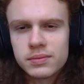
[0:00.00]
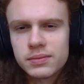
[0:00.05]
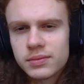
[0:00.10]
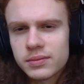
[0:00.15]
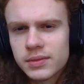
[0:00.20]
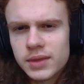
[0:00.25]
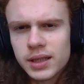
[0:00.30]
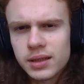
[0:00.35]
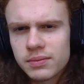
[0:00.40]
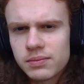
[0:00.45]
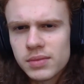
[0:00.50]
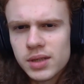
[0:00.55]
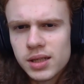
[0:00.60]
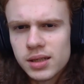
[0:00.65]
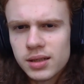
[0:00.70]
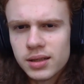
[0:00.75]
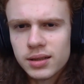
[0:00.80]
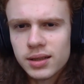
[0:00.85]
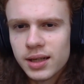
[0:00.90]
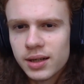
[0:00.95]
like
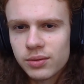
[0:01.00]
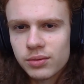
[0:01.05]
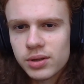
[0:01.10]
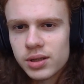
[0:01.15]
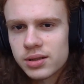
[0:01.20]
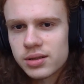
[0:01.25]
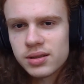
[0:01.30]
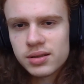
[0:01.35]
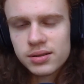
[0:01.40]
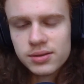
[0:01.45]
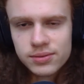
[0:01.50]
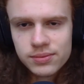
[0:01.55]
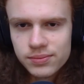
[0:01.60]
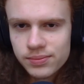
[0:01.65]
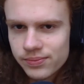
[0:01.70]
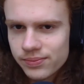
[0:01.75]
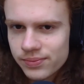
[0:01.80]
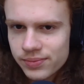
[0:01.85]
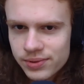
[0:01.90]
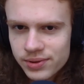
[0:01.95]
meaning that we're just
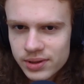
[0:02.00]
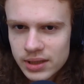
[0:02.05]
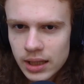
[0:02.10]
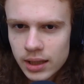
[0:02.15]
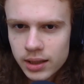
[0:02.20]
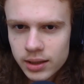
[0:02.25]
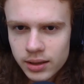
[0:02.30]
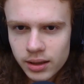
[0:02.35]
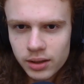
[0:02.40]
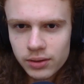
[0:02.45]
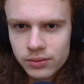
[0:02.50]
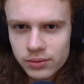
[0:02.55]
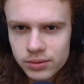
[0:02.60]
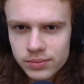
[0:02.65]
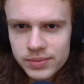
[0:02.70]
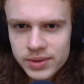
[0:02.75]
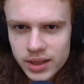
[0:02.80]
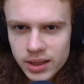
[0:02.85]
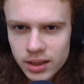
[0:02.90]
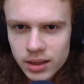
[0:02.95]
stuck in our
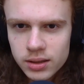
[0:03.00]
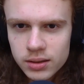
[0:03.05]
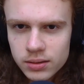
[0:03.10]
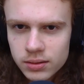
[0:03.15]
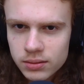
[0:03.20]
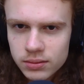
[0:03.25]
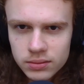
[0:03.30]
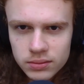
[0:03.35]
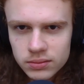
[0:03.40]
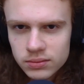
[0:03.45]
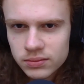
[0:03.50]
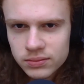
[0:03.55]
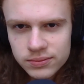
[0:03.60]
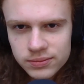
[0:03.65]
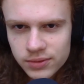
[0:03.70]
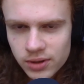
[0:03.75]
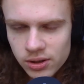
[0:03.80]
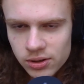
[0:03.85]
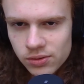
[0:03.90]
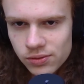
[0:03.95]
rooms again,
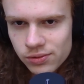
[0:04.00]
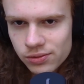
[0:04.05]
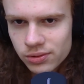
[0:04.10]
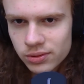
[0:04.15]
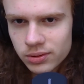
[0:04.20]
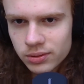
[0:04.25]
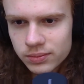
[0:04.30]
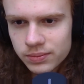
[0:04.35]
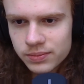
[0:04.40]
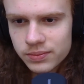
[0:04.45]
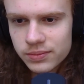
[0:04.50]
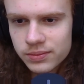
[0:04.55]
the usual.